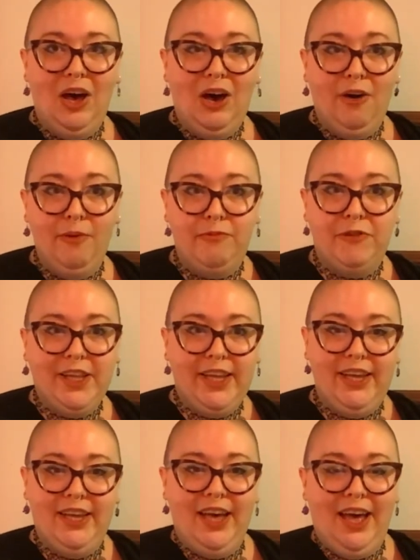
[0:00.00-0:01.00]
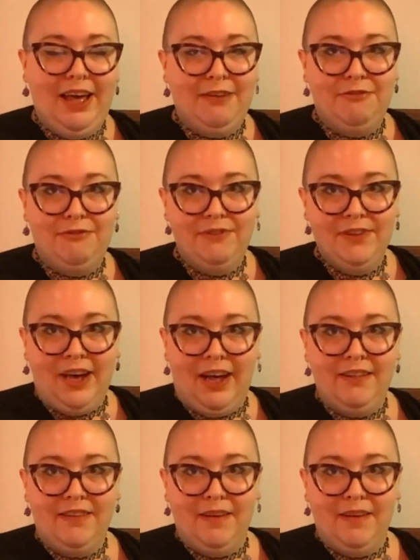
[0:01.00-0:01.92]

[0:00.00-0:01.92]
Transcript: Hopefully I've got